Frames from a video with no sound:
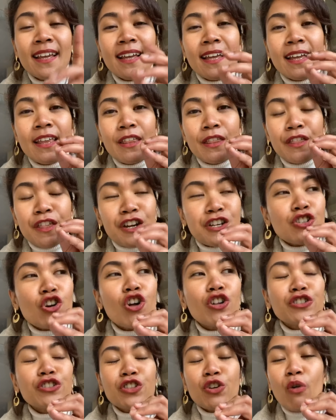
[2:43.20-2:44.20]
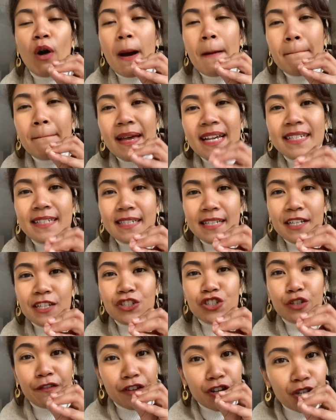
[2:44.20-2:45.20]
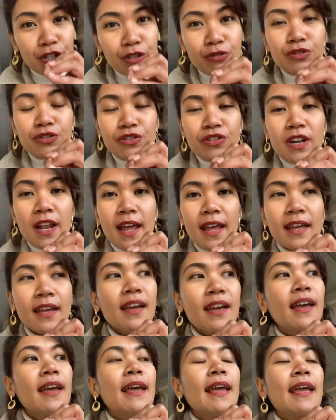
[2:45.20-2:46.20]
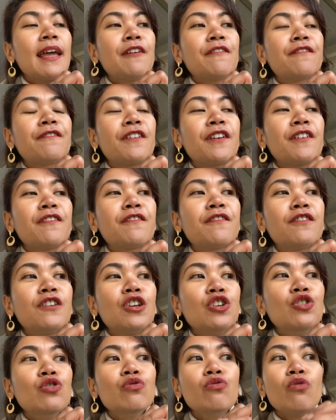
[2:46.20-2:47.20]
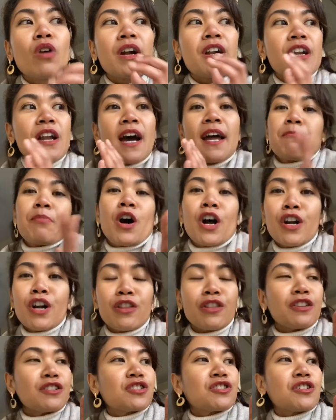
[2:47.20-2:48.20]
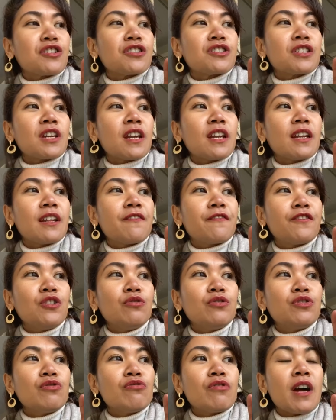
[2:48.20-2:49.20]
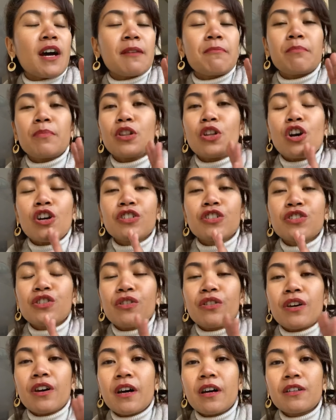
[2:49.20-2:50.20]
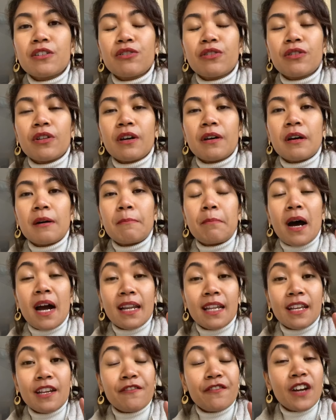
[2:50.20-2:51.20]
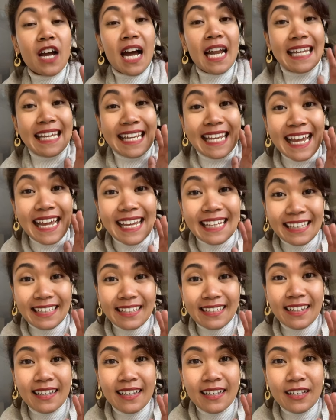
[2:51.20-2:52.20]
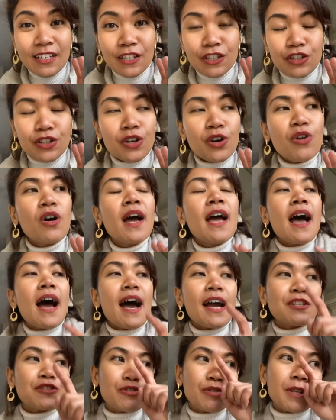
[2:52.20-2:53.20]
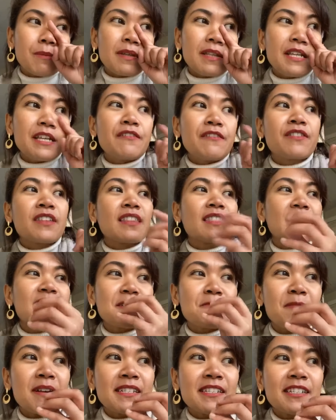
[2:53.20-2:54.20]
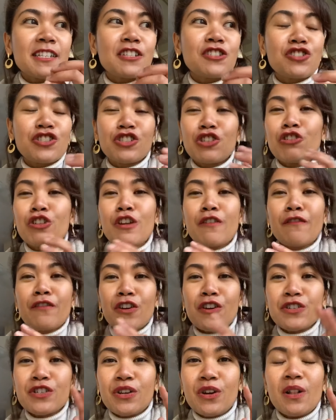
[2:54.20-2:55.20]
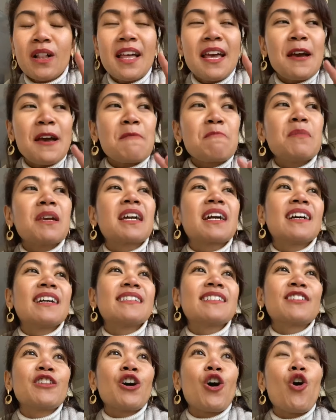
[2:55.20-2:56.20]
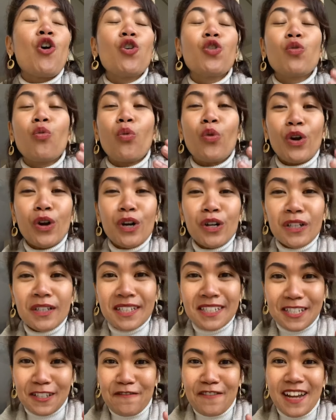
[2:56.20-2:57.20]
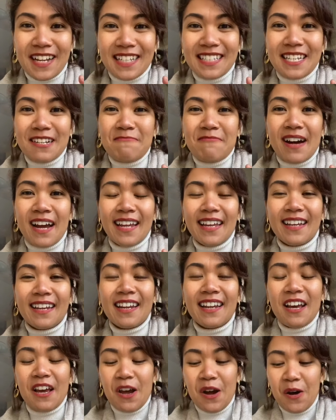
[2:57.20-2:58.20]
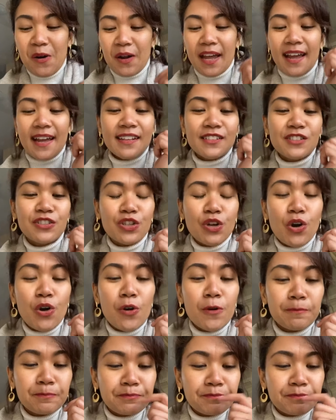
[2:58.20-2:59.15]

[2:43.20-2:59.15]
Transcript: there's also a message for you today if if you are not part of the church and if you do not belong to the to the body of God yet you know i truly believe that this message is universal because the whole world is affected by it okay so